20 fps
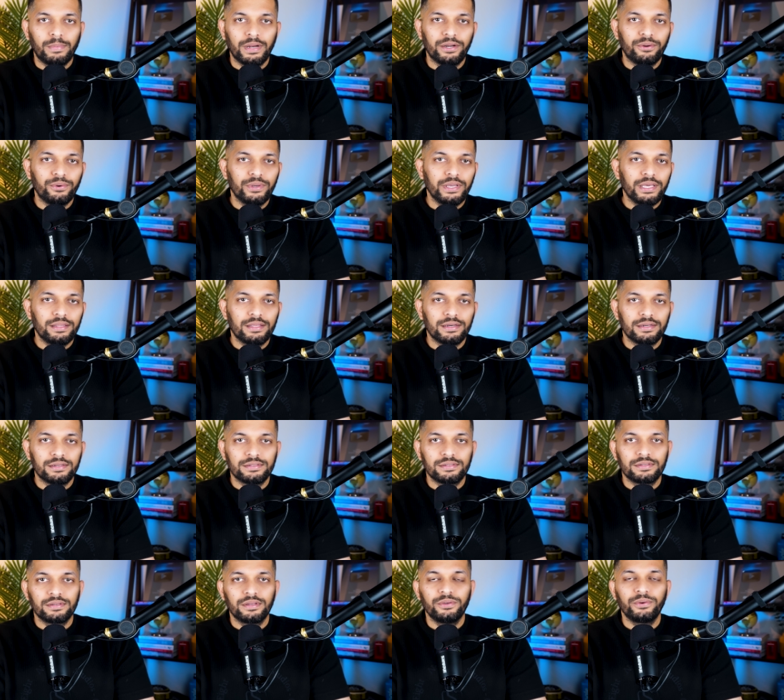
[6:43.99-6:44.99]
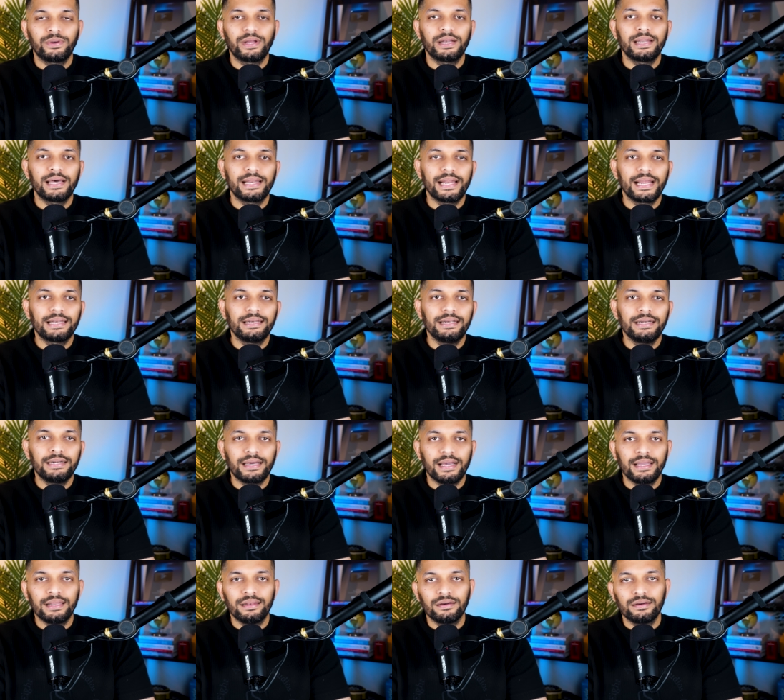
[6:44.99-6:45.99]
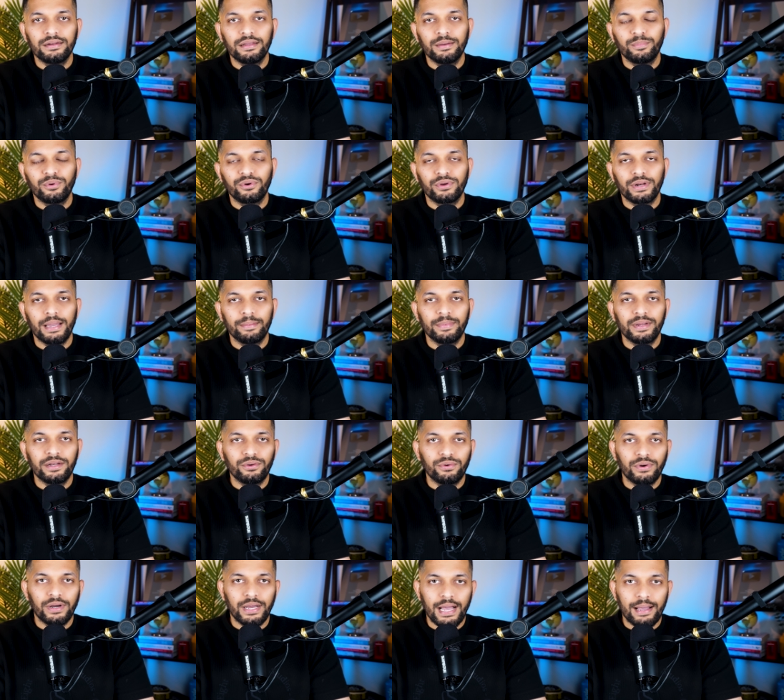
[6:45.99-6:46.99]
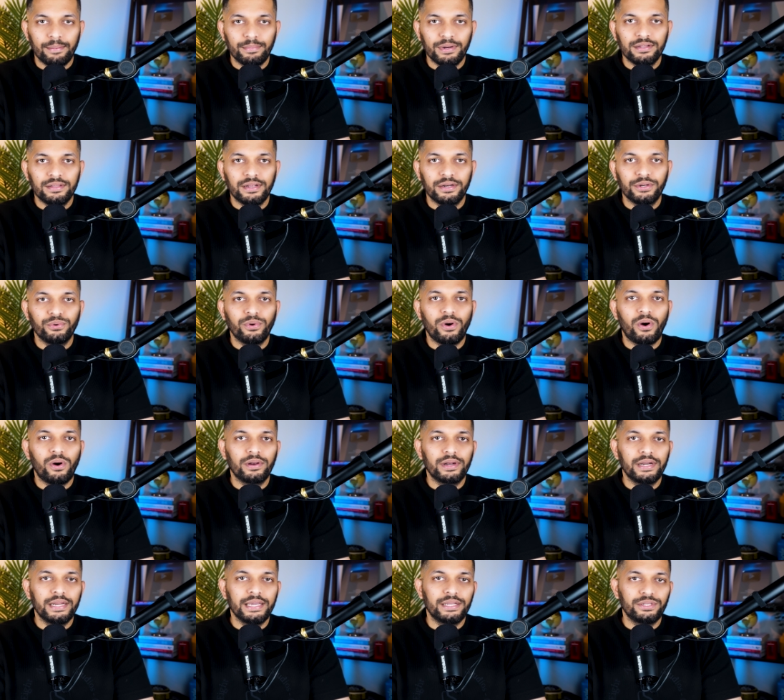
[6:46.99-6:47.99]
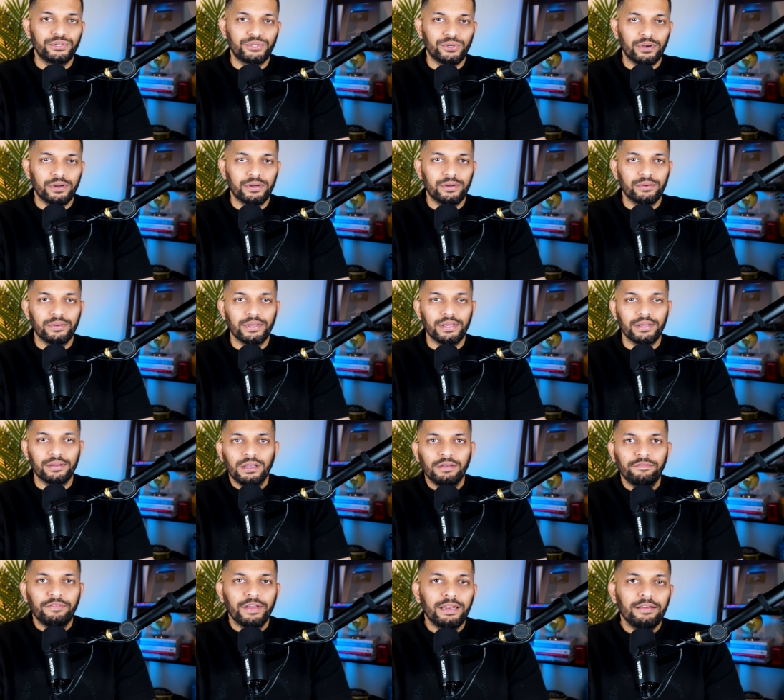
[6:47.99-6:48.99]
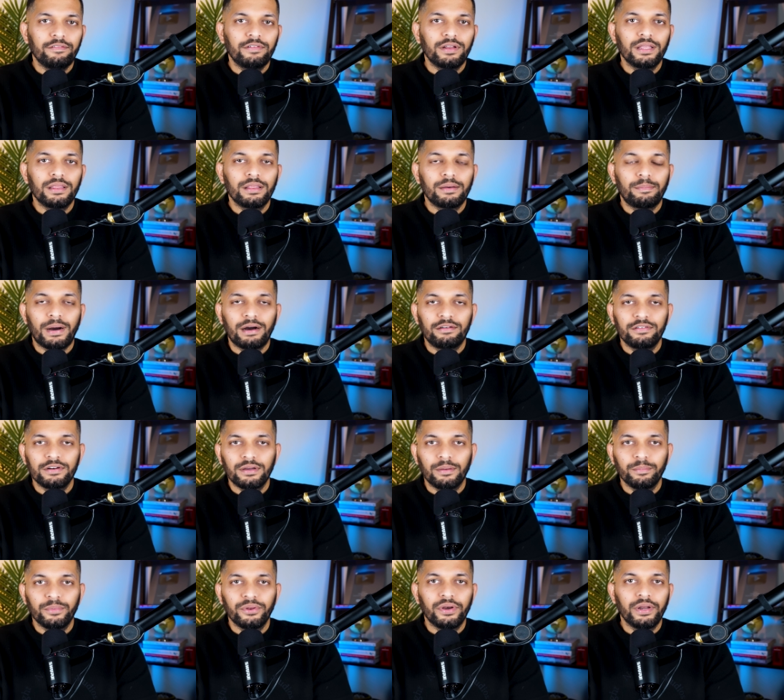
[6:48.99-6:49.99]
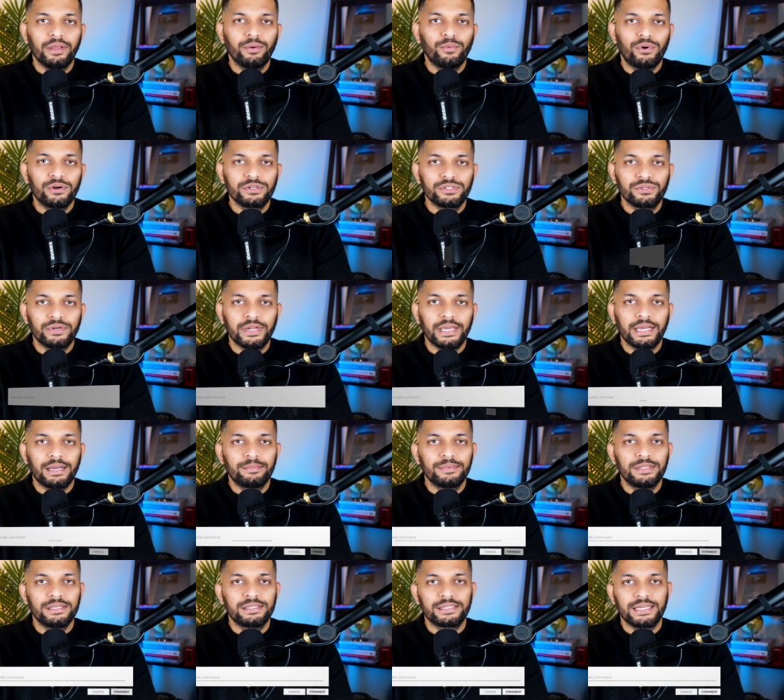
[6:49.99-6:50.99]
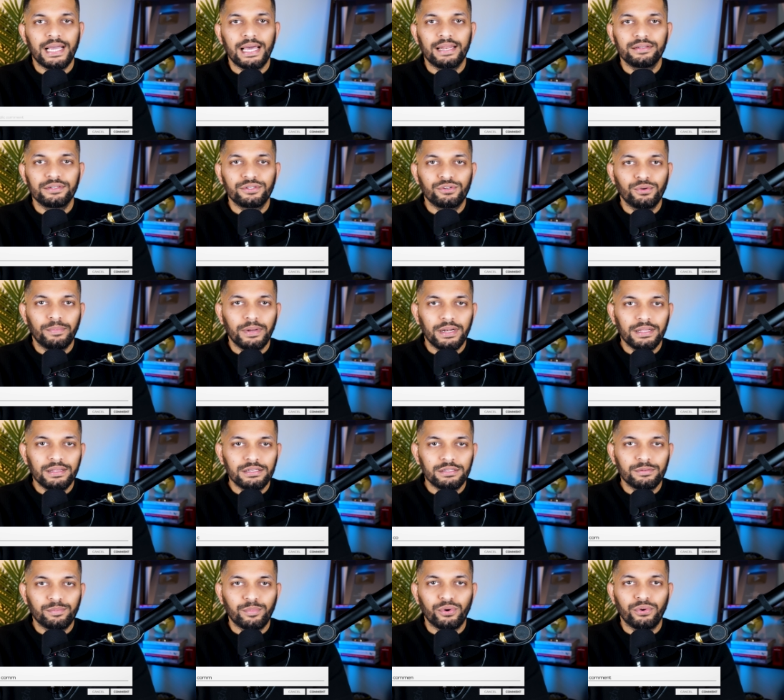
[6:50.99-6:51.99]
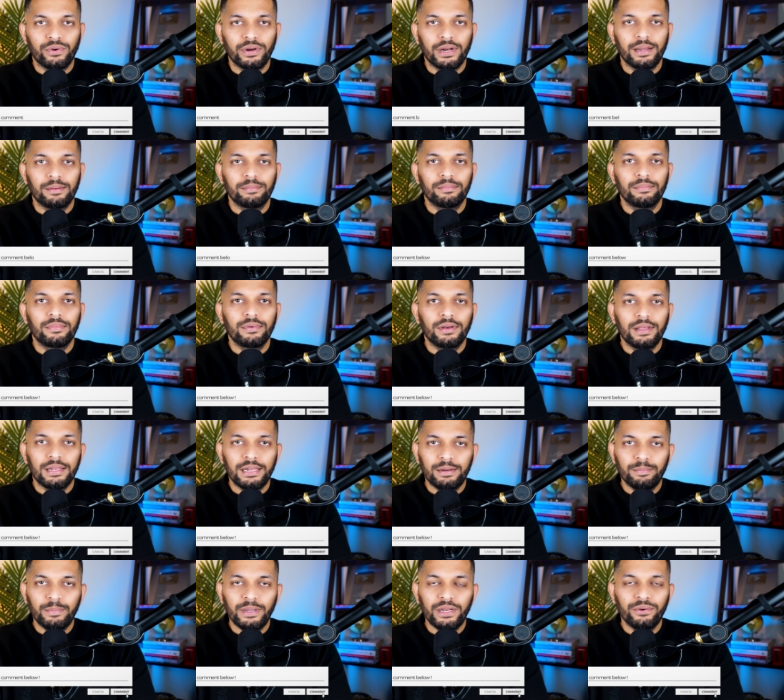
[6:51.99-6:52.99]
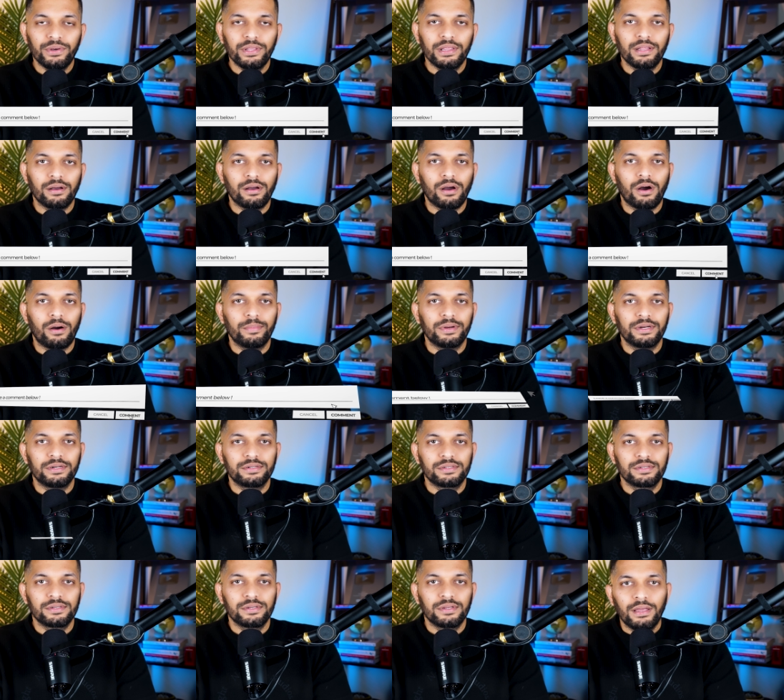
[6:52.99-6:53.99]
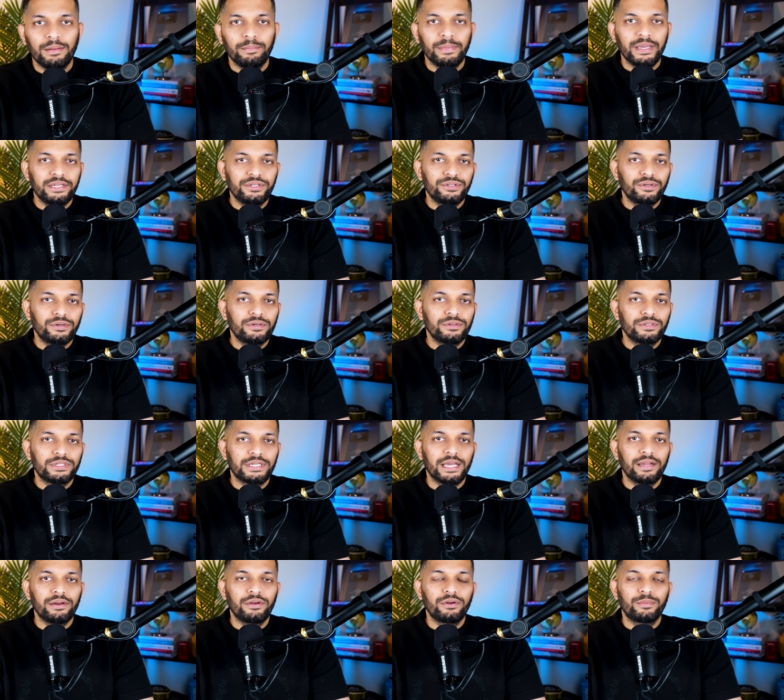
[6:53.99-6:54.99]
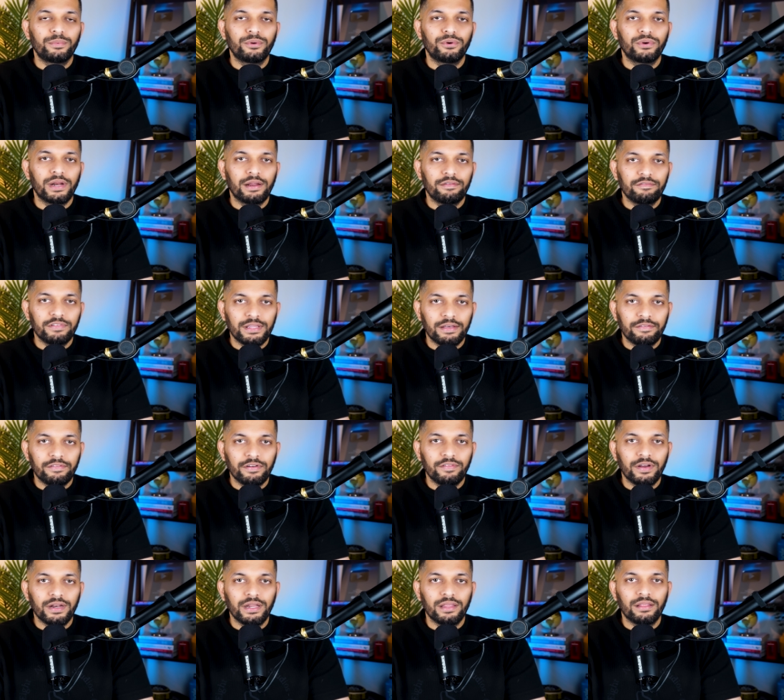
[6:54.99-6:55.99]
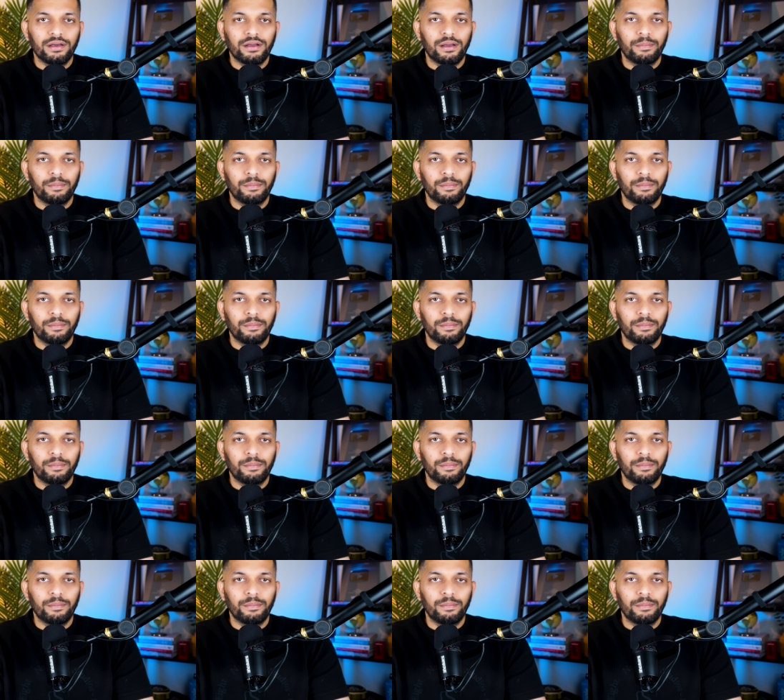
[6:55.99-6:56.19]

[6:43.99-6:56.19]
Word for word: By doing this, you can directly tie learning programming to a habit that you already enjoy doing. If anyone in the Power community wants to take up this challenge to build this program, let me know in the comments. I'll make sure to share your program with everyone in the